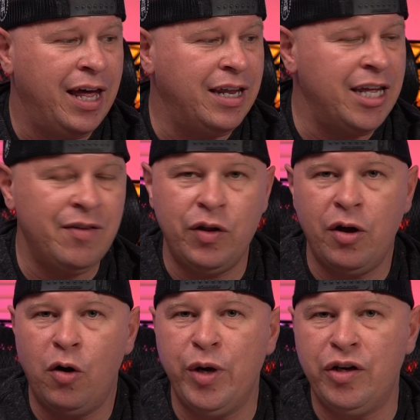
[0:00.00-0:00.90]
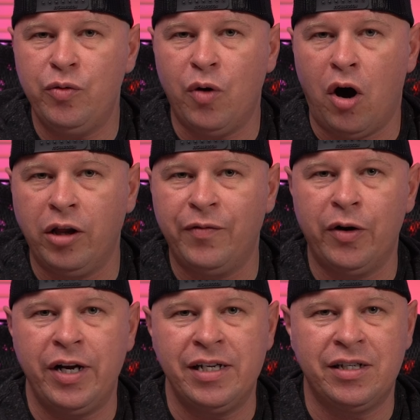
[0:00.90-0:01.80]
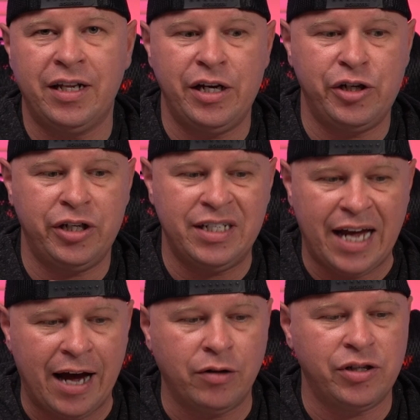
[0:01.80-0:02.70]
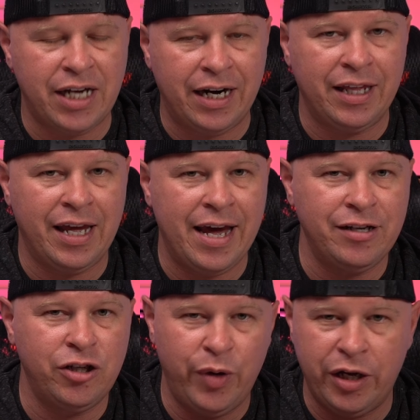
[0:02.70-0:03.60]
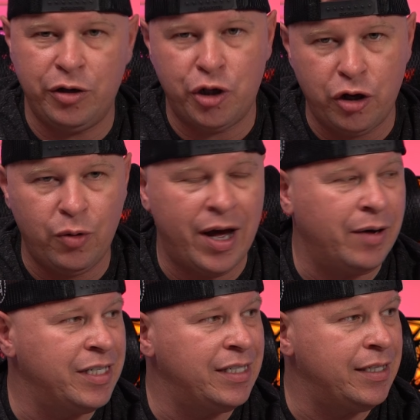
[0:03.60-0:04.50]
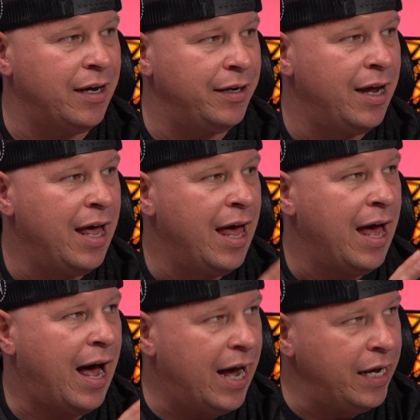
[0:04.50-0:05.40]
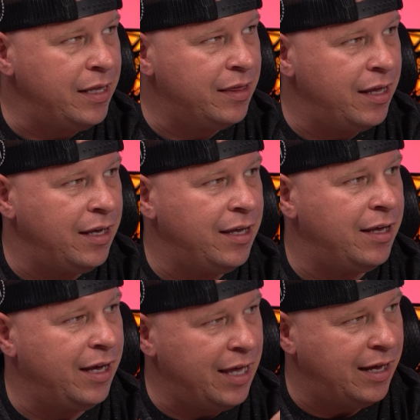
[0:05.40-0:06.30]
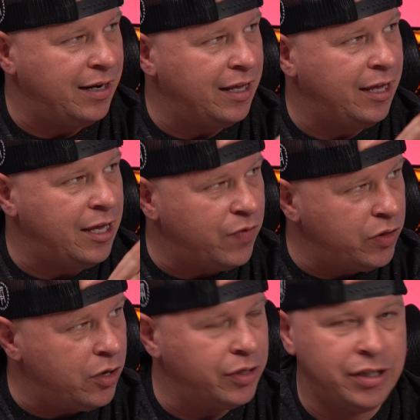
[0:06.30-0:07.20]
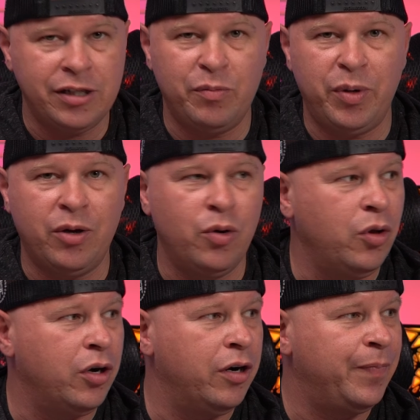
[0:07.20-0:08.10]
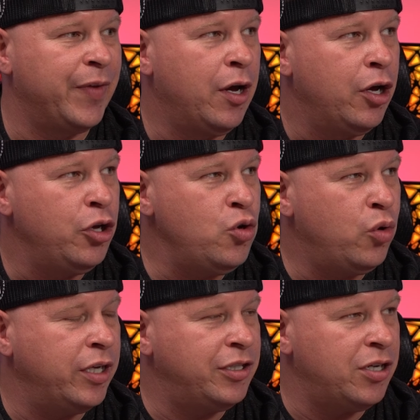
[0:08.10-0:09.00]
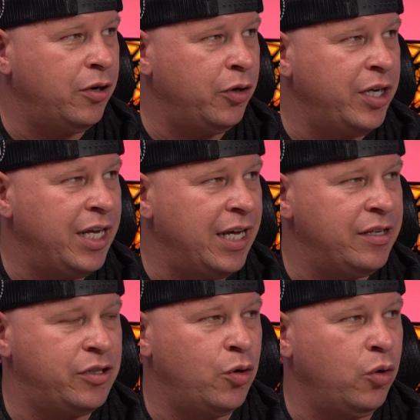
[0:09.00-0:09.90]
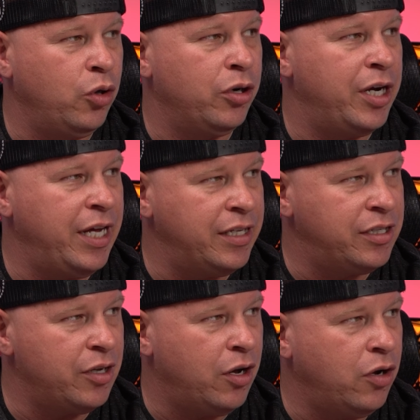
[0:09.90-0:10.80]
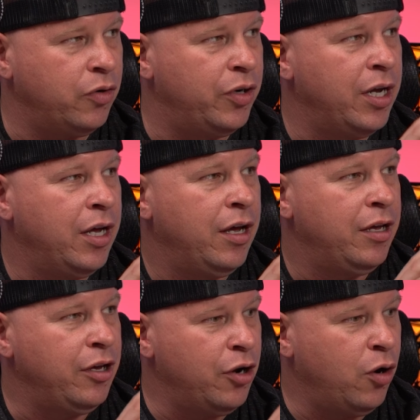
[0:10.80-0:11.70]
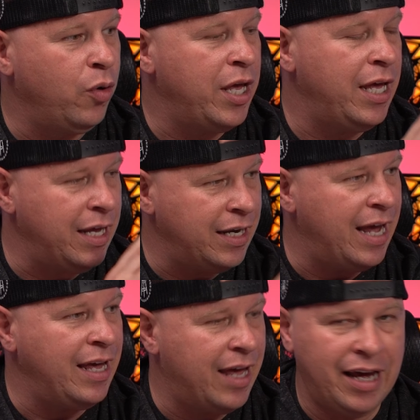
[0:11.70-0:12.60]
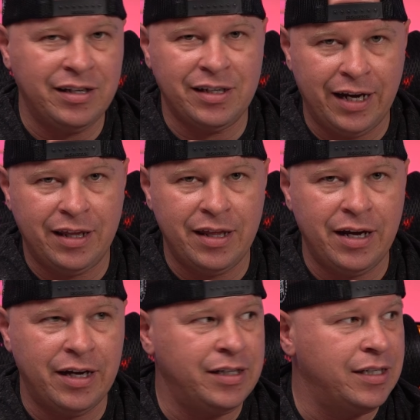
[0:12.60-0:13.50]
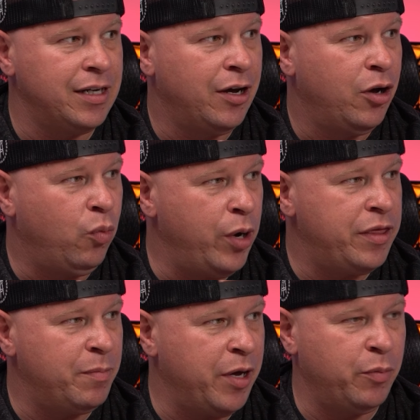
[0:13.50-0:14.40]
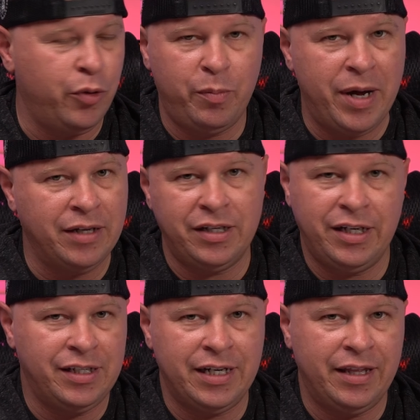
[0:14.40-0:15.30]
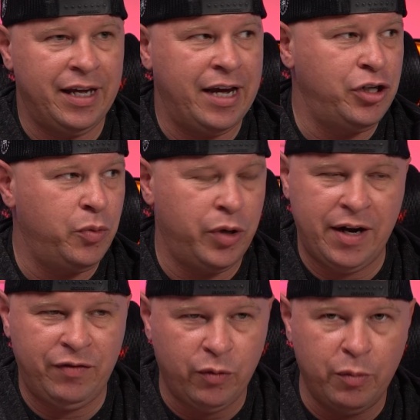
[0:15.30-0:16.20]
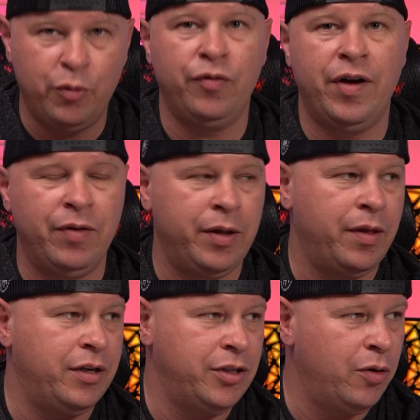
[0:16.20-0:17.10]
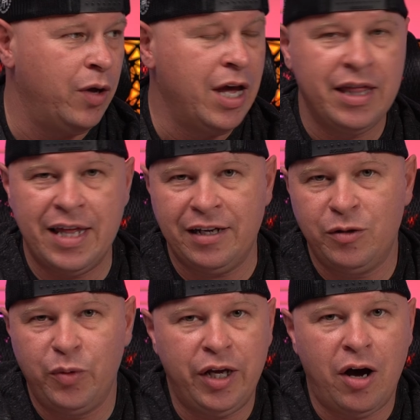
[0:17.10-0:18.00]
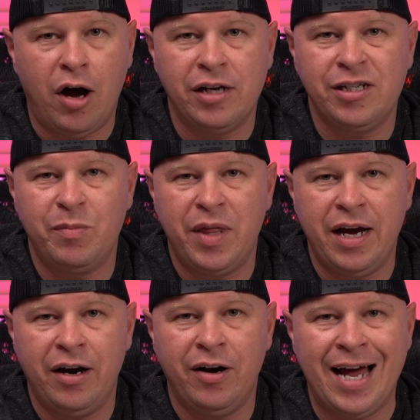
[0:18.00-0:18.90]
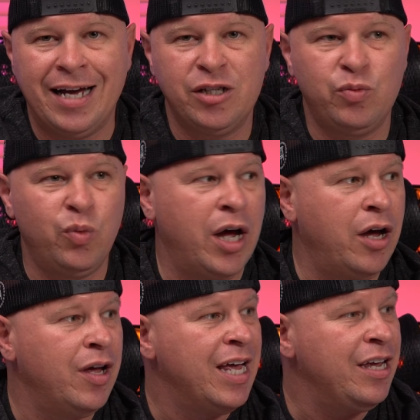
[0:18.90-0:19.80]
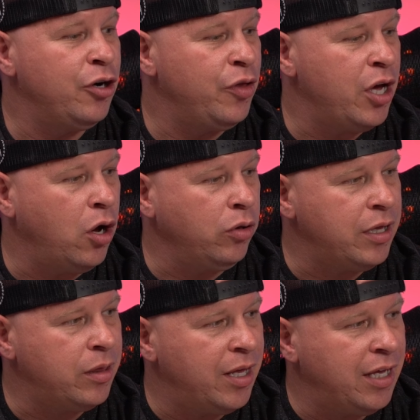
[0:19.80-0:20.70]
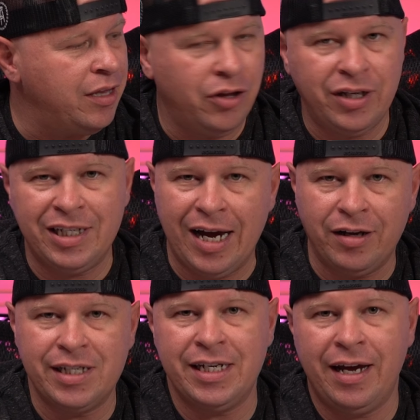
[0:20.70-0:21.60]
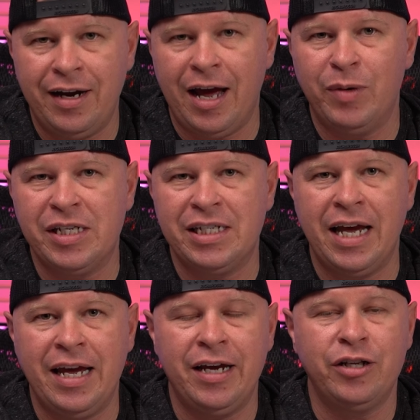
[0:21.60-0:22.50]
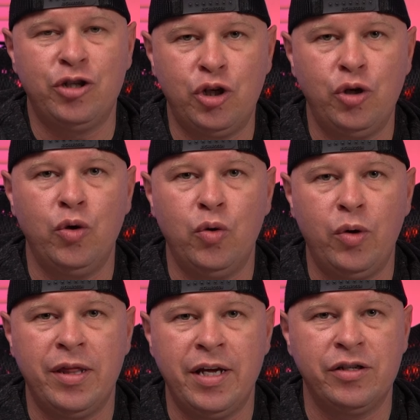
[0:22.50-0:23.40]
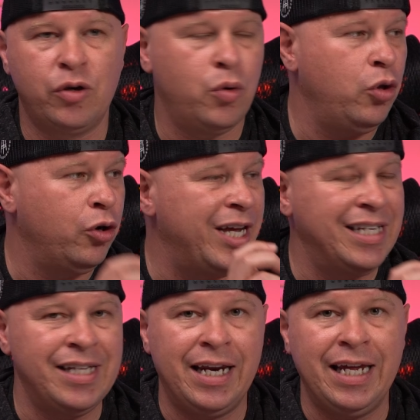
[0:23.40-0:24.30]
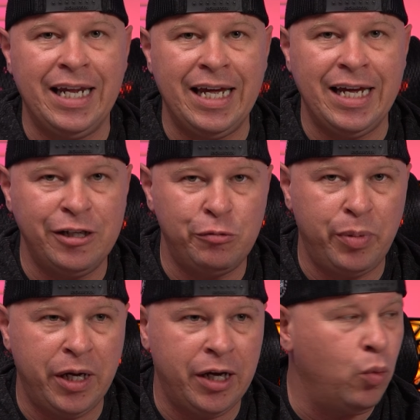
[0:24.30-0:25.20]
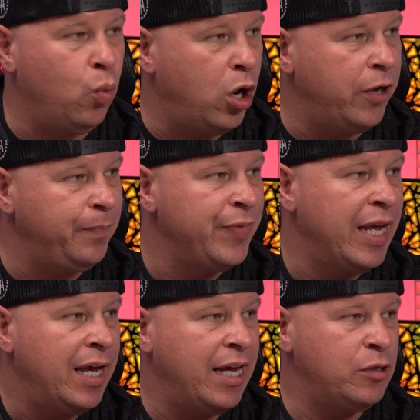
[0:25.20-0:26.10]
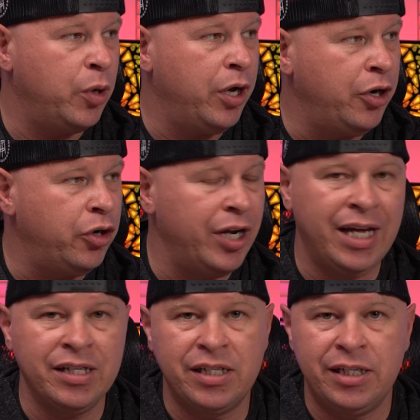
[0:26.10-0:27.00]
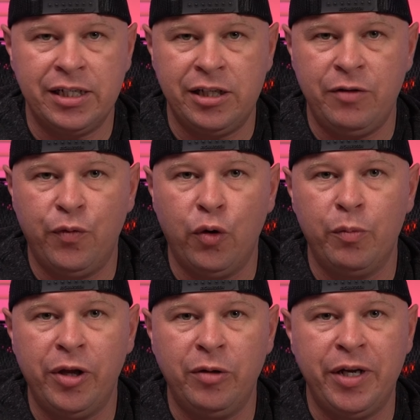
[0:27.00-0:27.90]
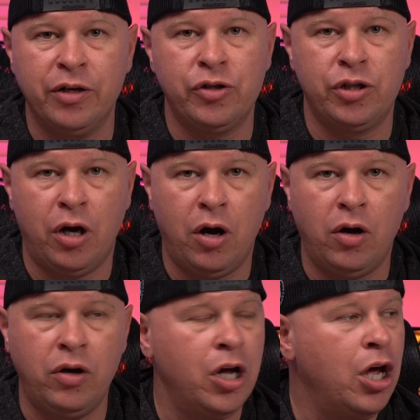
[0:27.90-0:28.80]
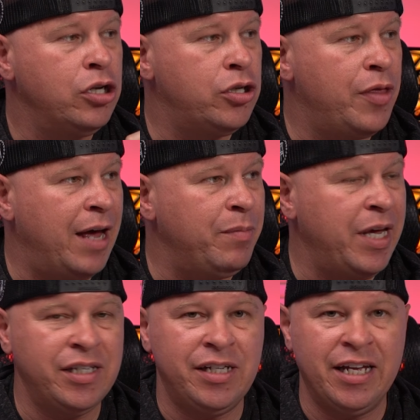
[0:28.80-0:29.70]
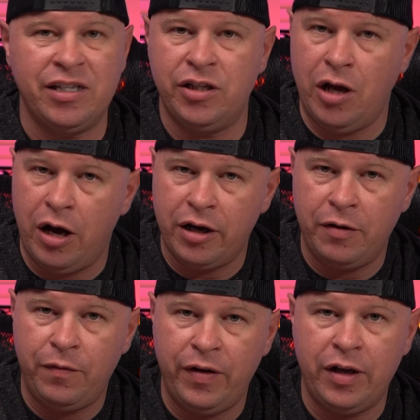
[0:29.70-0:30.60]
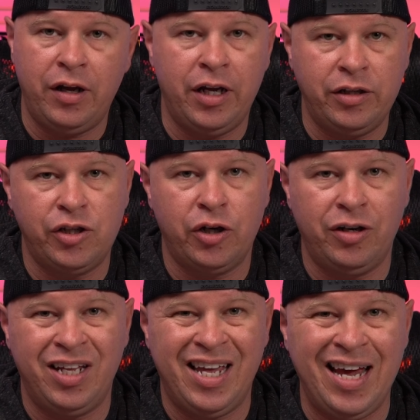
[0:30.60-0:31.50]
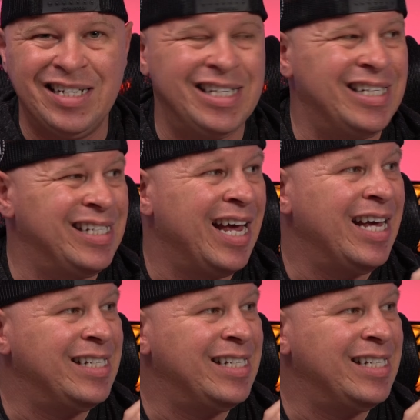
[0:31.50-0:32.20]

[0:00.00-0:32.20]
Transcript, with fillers: And even though we do all of our installations outside of the case so we can show you how it's done, I think, again, even though this is a big cooler, you could totally get this cooler installed, you know, in a case like this with the motherboard mounted inside the case. You wouldn't have to remove everything. So that's really awesome there as well. You know, the only thing, the only downside I would say to this cooler is that it is big. One, it's 164 millimeters tall. So that means it's not gonna fit in certain cases.